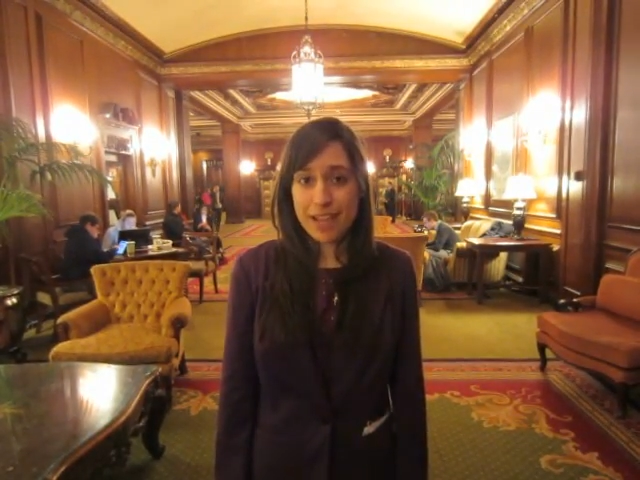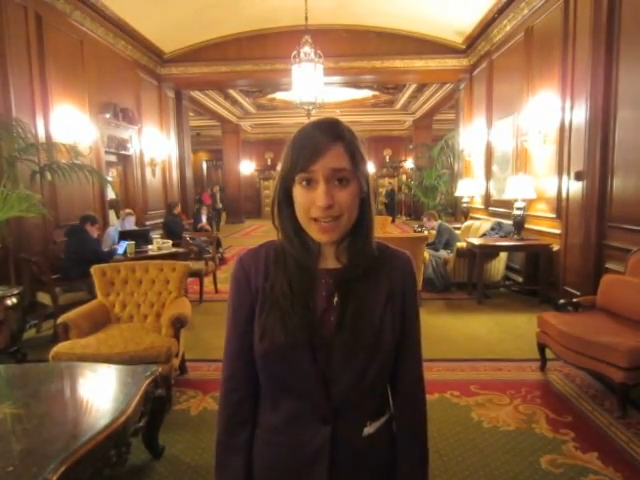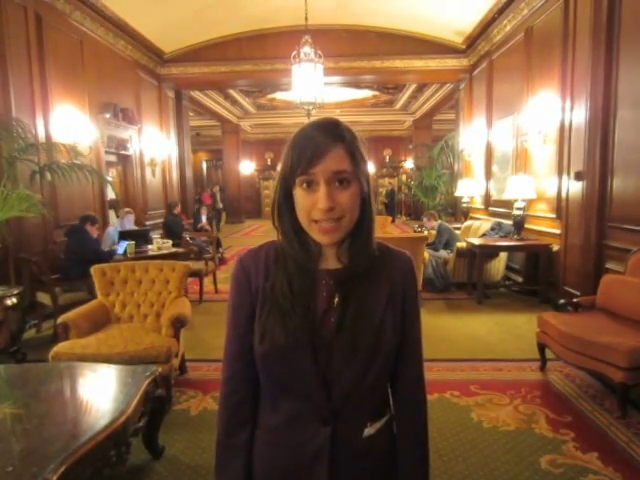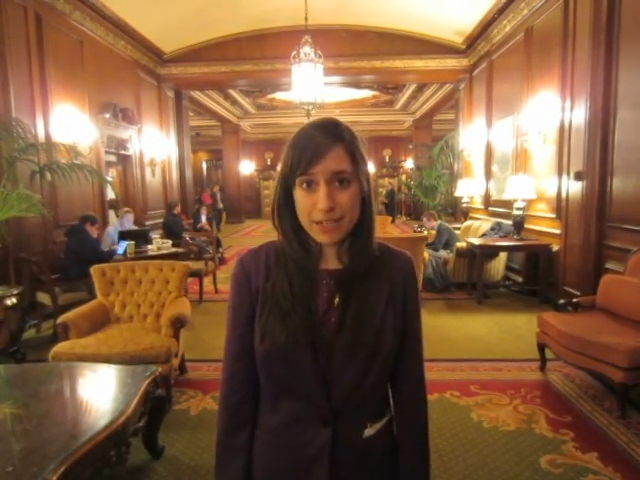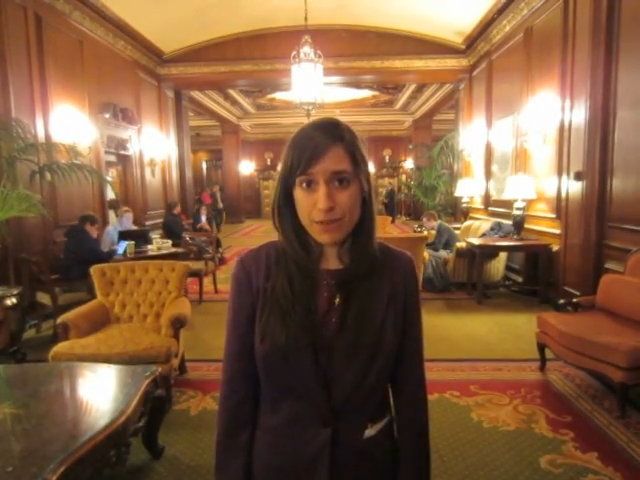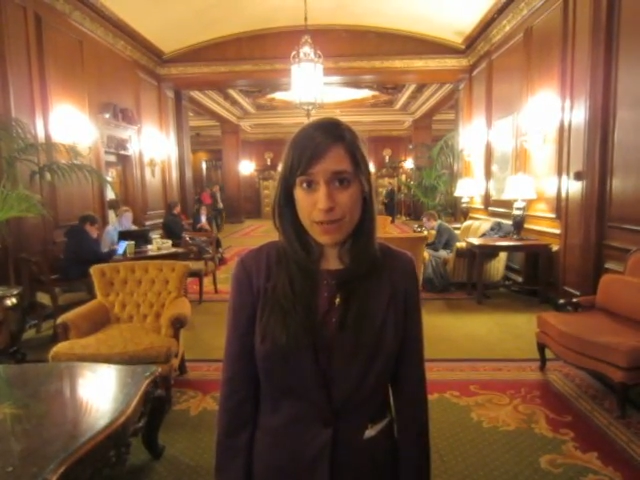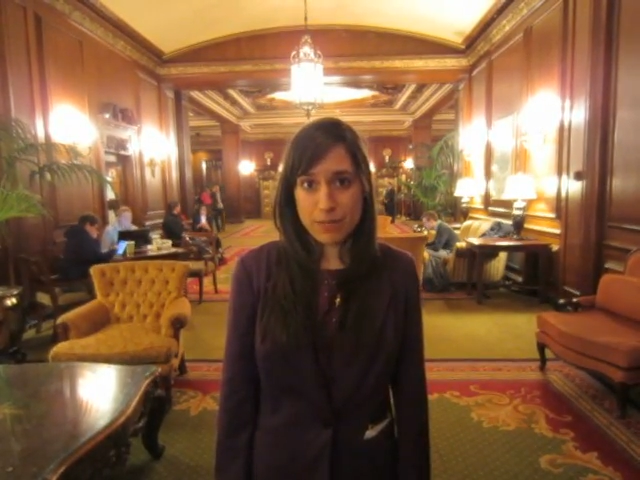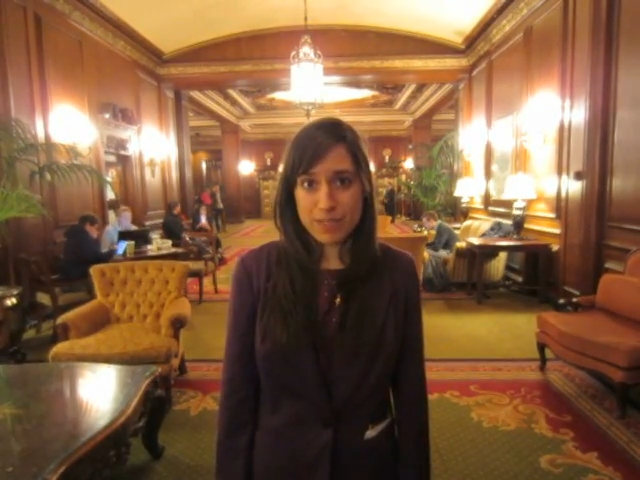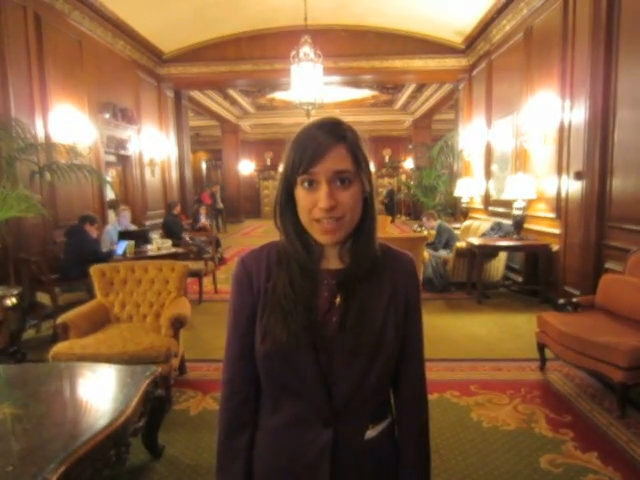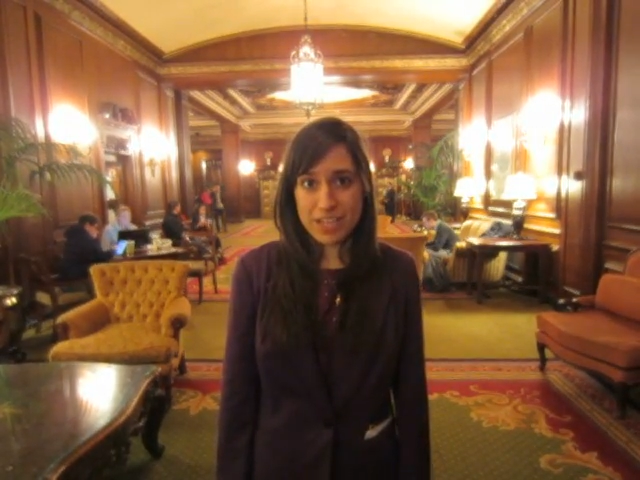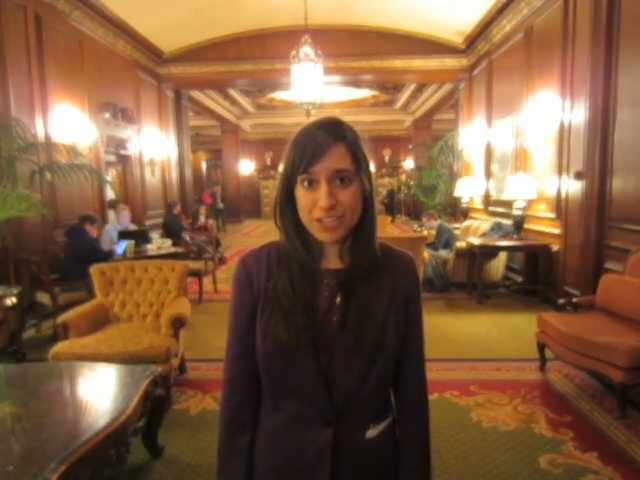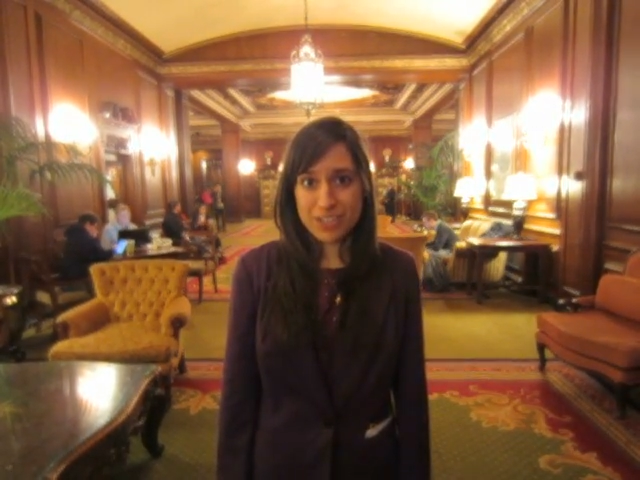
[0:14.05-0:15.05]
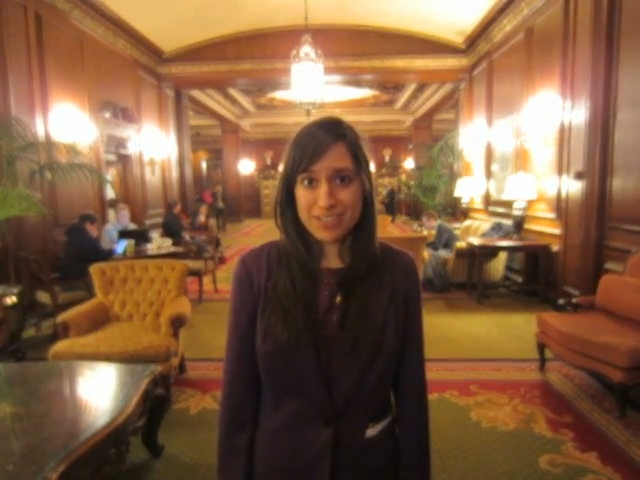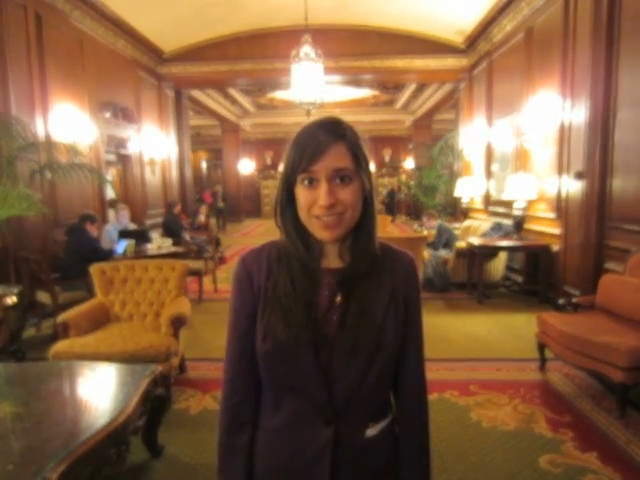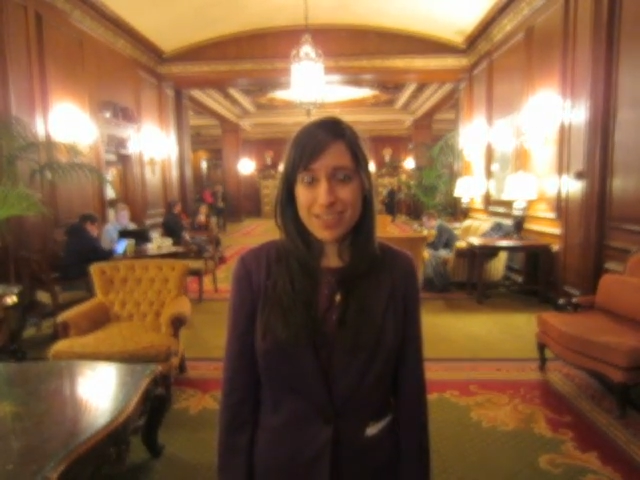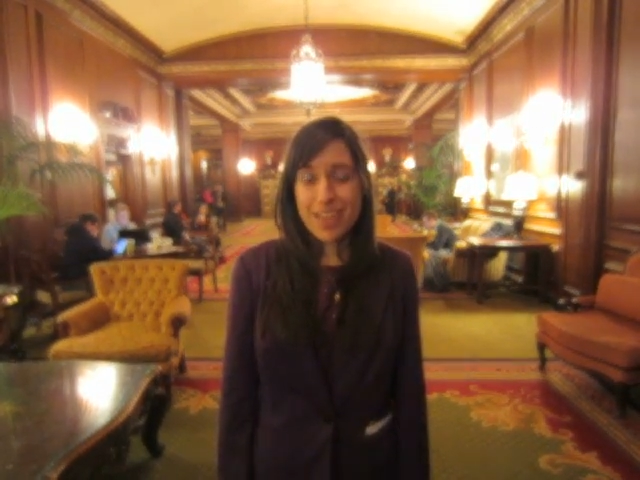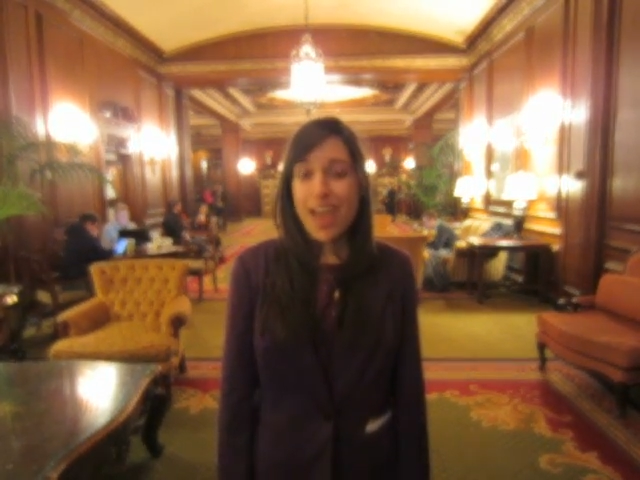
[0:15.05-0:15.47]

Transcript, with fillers: dietary recommendations.